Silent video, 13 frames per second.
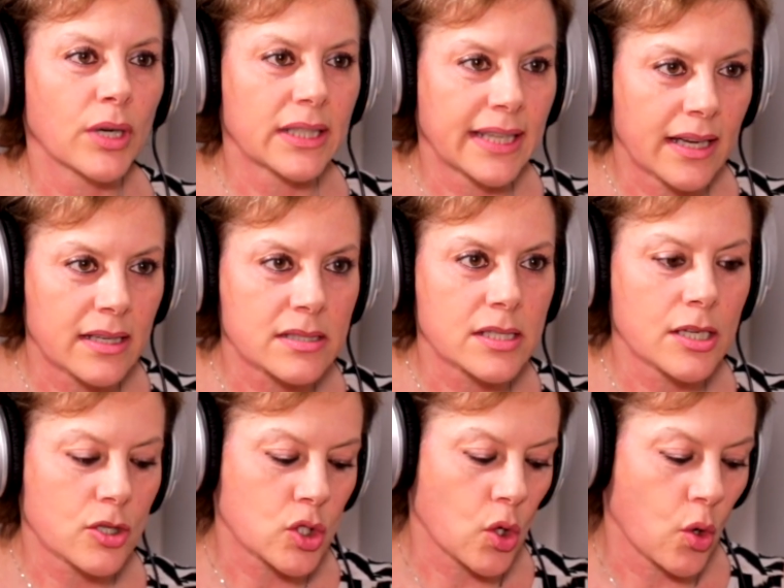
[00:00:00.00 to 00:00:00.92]

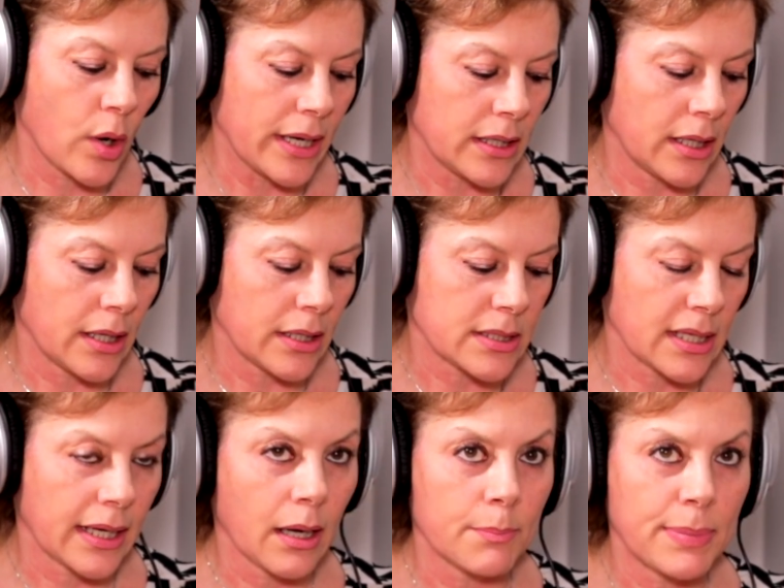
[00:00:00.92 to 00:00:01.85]
broadcasting, so it
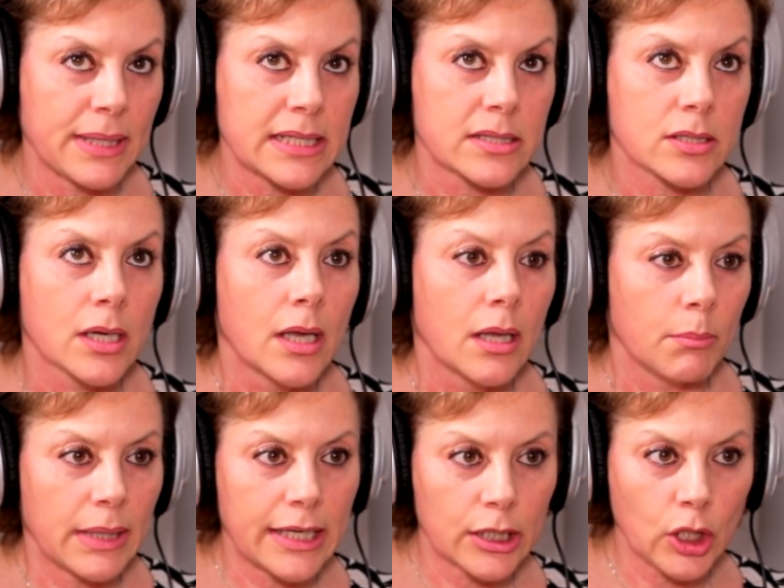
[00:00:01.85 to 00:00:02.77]
encompassed
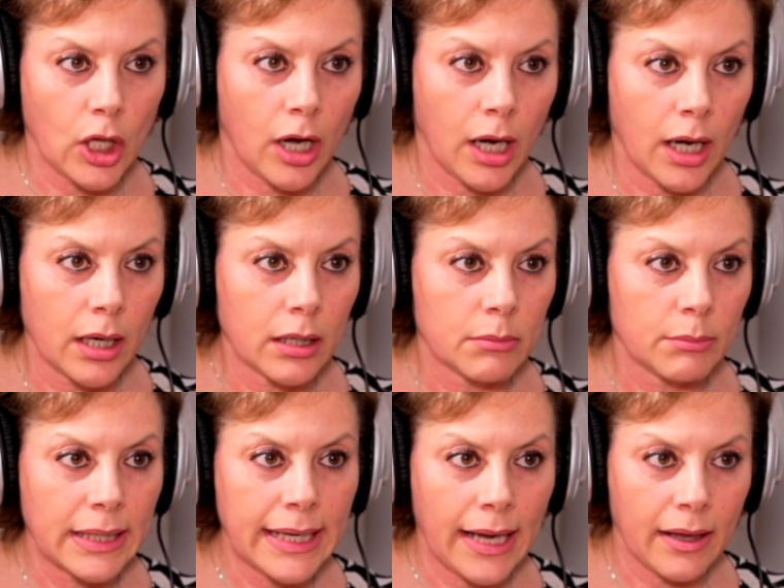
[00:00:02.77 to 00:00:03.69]
media law,
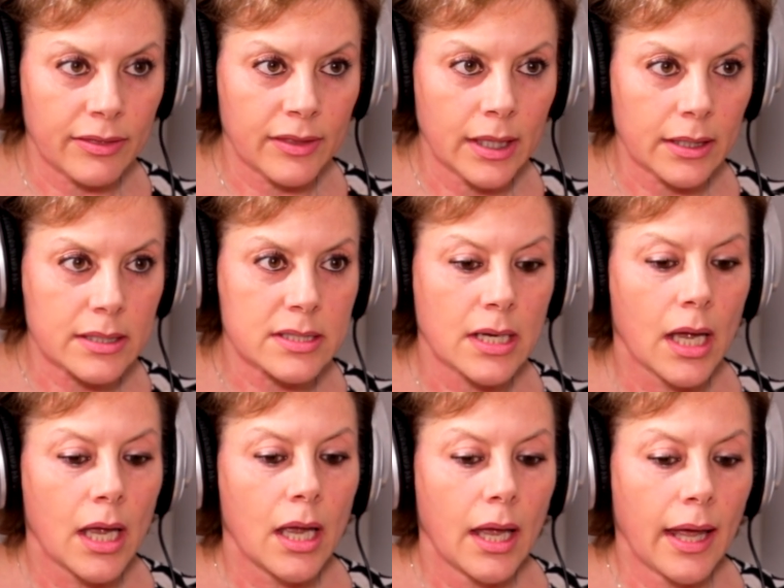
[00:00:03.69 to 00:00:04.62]
media ethics,
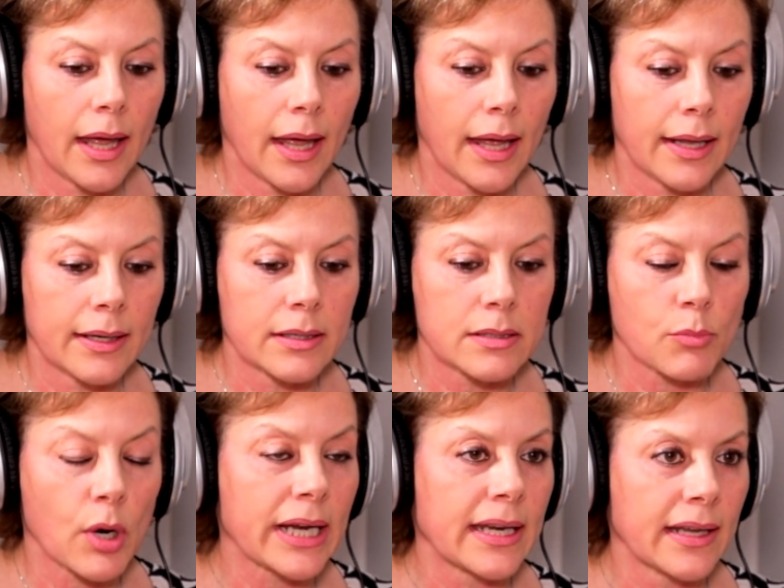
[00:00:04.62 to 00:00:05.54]
and
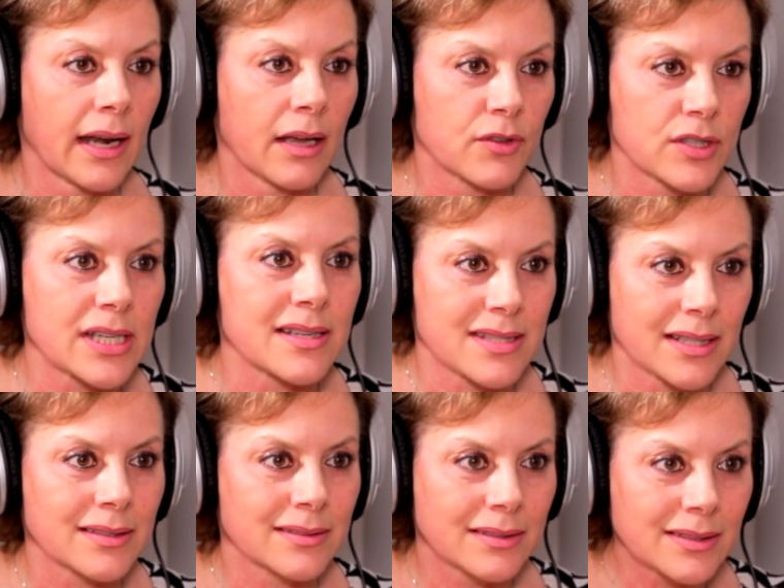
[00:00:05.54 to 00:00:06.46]
marketing and advertising.